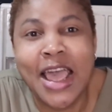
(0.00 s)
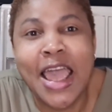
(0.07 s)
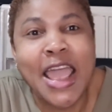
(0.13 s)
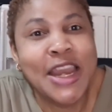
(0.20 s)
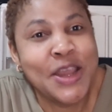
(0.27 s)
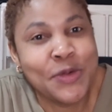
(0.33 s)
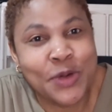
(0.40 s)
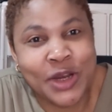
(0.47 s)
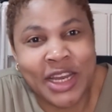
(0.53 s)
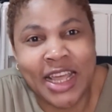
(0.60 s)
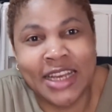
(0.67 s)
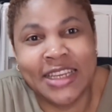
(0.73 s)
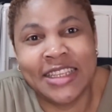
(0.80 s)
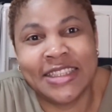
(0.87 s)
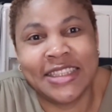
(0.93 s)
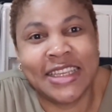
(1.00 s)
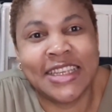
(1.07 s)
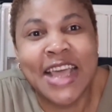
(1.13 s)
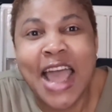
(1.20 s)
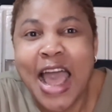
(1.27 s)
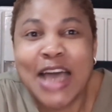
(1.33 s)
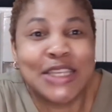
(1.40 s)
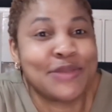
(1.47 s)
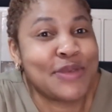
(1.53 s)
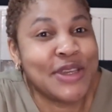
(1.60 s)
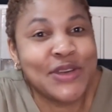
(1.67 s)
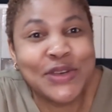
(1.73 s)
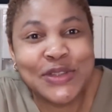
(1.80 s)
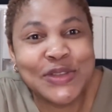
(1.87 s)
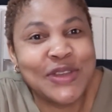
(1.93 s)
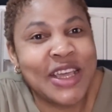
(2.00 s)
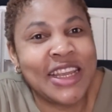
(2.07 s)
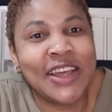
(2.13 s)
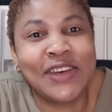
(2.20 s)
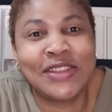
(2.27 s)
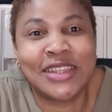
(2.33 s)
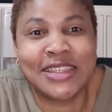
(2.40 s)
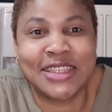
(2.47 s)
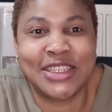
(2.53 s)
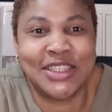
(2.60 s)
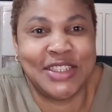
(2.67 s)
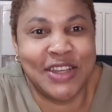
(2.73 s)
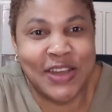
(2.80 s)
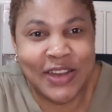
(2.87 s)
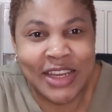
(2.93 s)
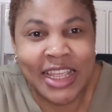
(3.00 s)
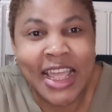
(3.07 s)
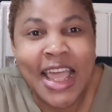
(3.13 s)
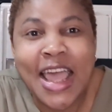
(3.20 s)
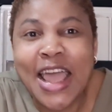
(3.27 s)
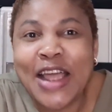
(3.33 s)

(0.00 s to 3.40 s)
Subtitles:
anyone that needs it, as we go together on this journey.